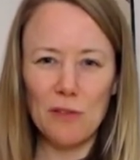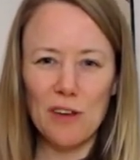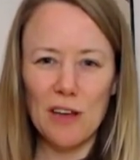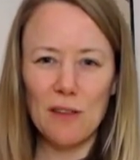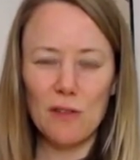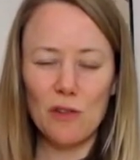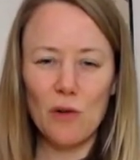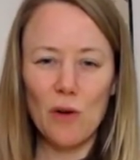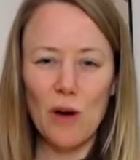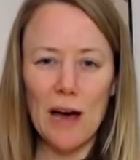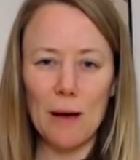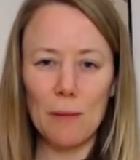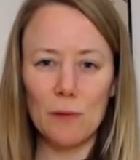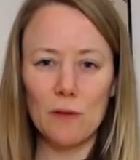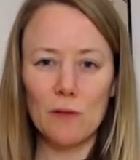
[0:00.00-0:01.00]
Tense your
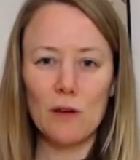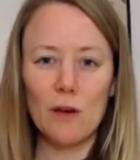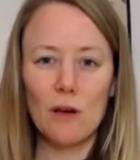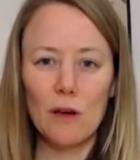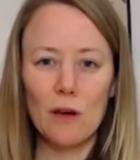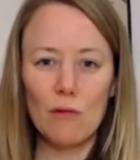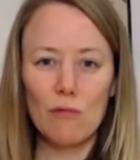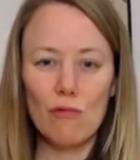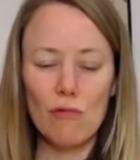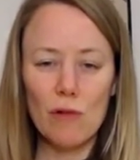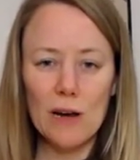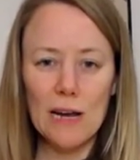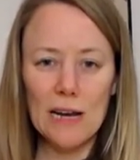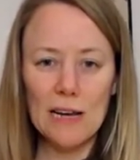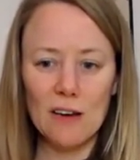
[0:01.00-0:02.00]
abs
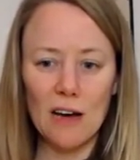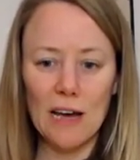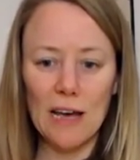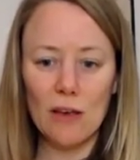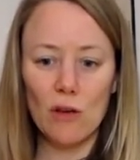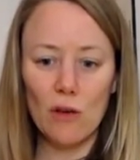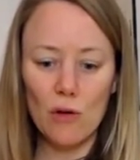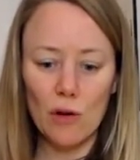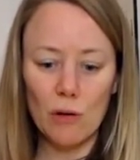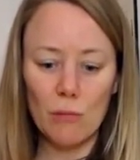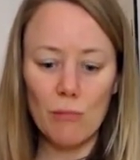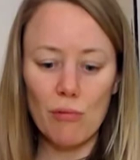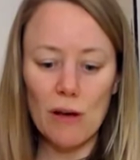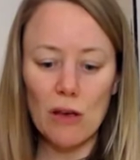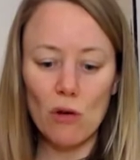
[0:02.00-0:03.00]
really tight. You can
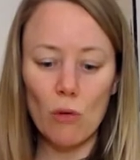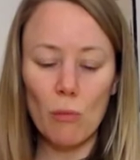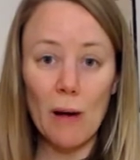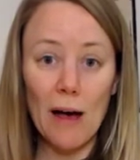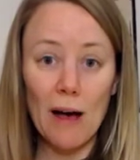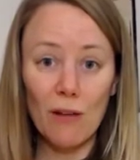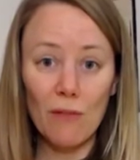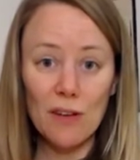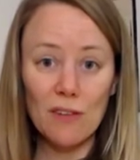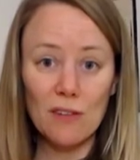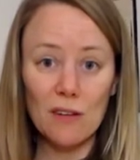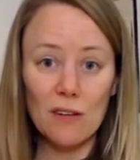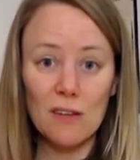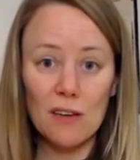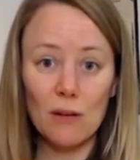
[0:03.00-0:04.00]
bring your pelvis
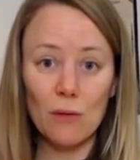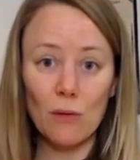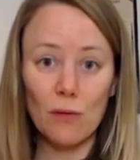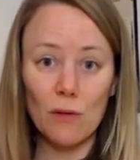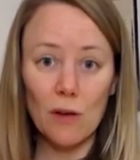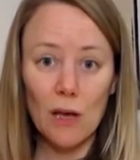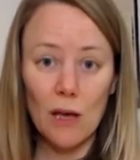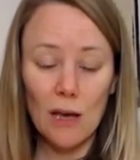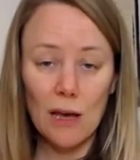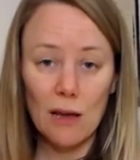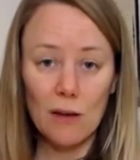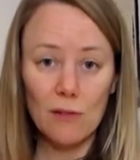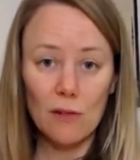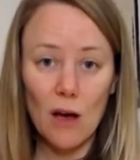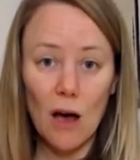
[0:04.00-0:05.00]
and tilt
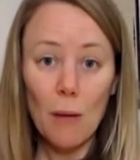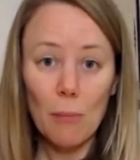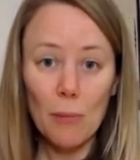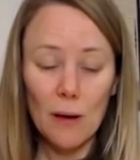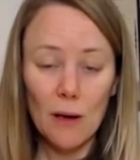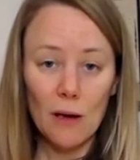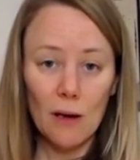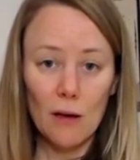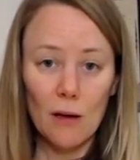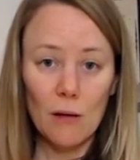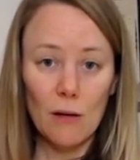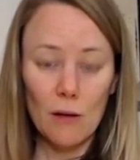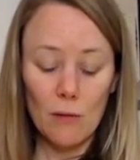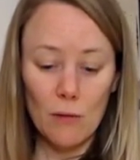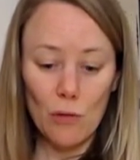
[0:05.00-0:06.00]
it up,
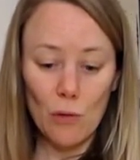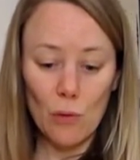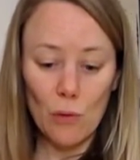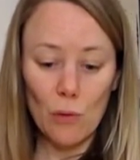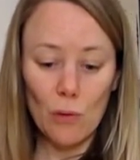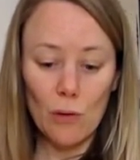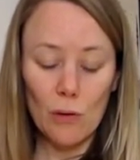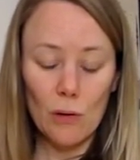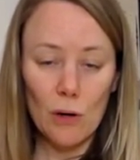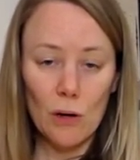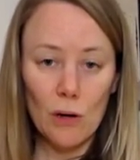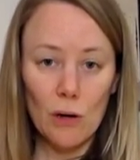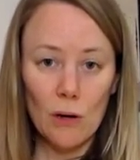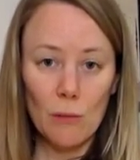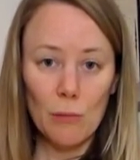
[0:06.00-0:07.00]
your
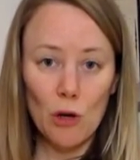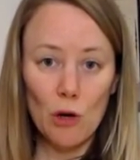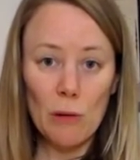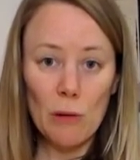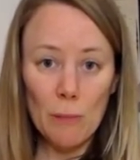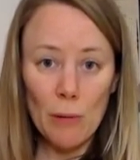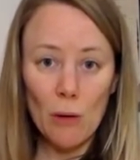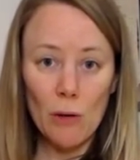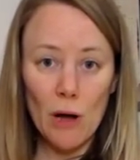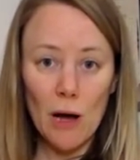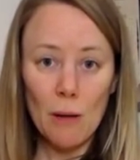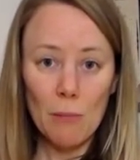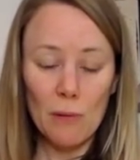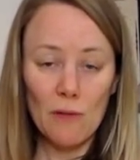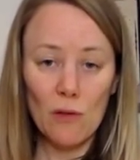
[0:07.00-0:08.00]
pubic bone
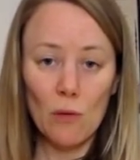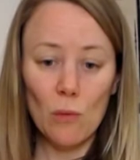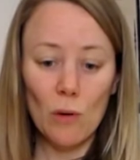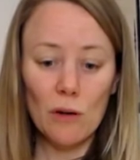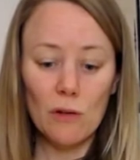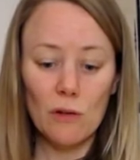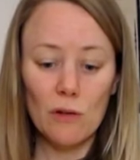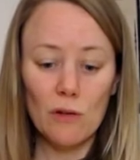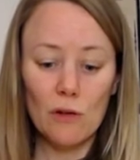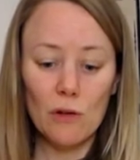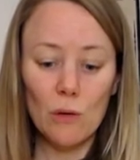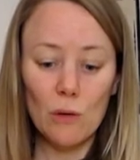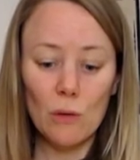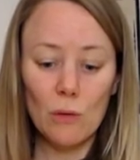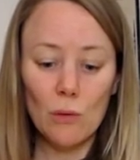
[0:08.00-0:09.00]
up if you want.
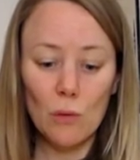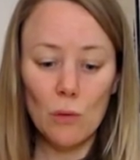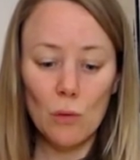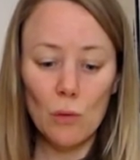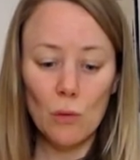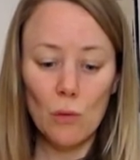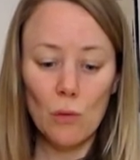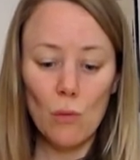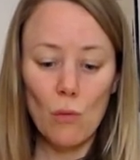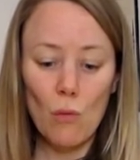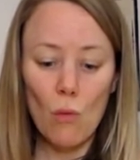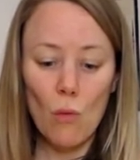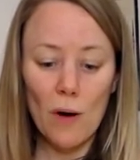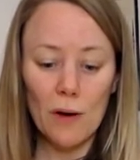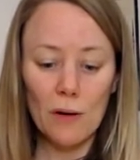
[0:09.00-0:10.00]
2,
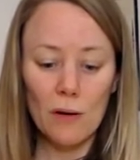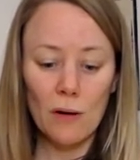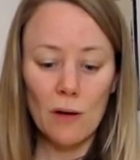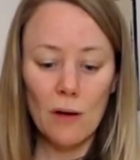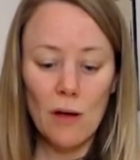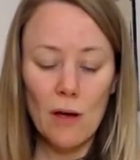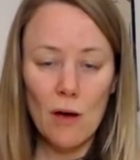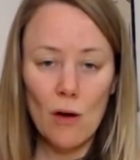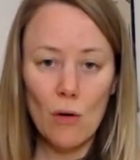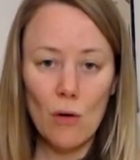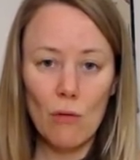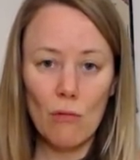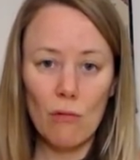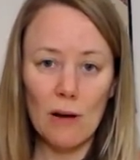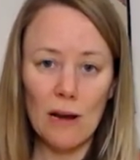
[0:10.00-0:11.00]
1,
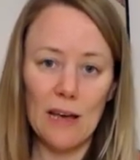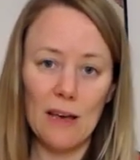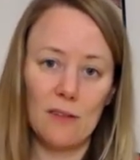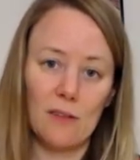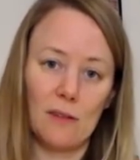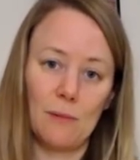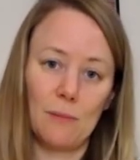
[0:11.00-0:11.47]
release.